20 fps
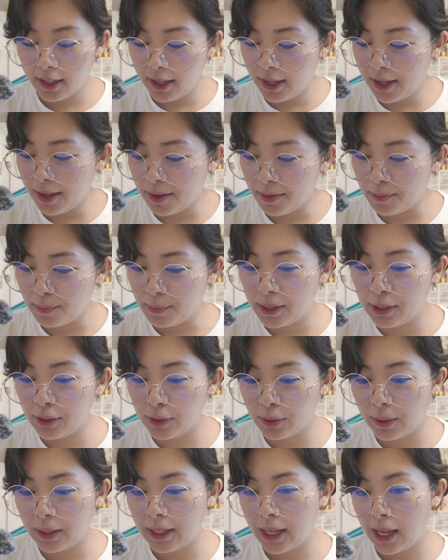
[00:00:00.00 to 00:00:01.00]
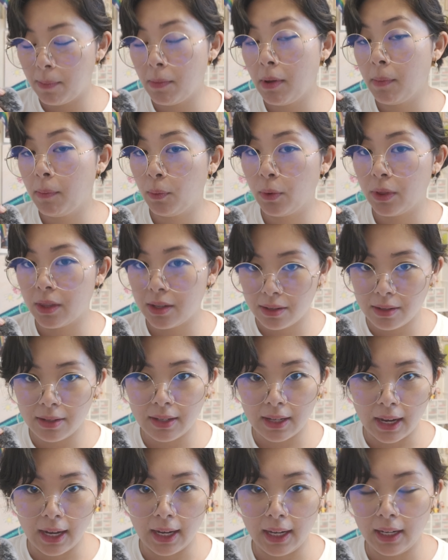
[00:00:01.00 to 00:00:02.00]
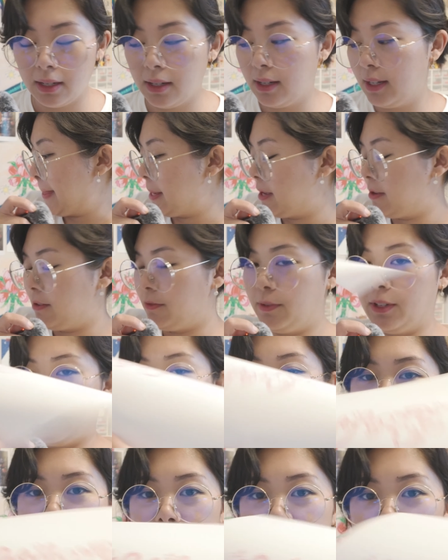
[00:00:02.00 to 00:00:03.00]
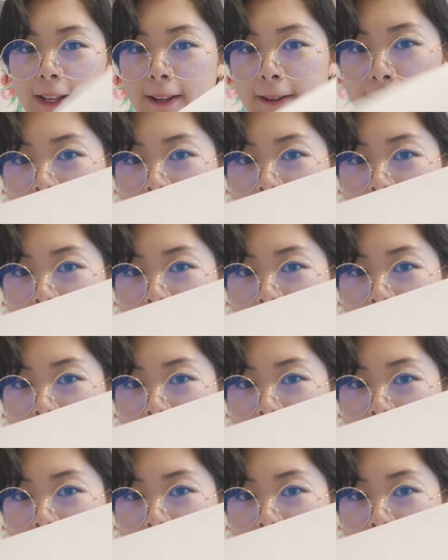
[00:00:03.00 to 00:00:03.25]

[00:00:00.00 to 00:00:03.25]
Um, and so I came up with a design, which is